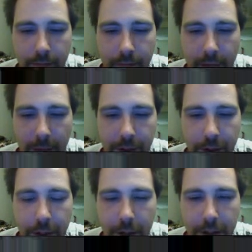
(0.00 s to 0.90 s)
I'm just
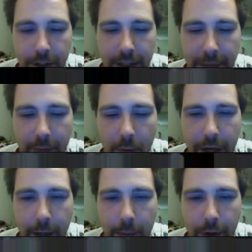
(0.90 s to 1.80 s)
going to go to this hammer right
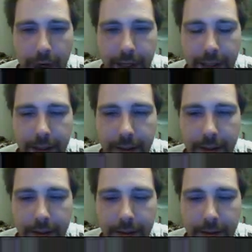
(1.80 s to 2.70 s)
here breaks.
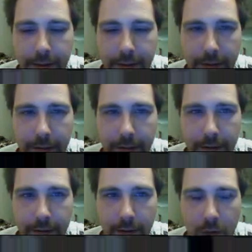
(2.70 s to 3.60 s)

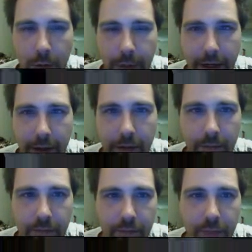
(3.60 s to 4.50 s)
Or my
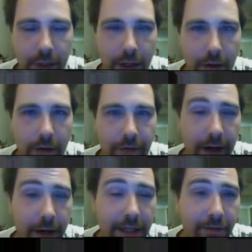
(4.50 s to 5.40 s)
you know, if I
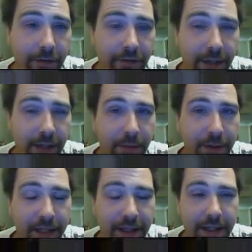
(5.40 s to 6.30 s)
get to
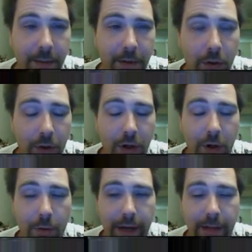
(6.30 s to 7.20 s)
15% this time I cold, I'll go
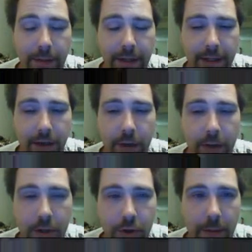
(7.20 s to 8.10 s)
back because I don't
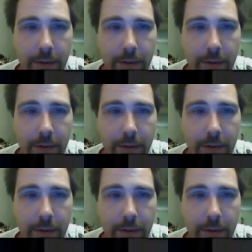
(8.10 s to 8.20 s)
want it to drop too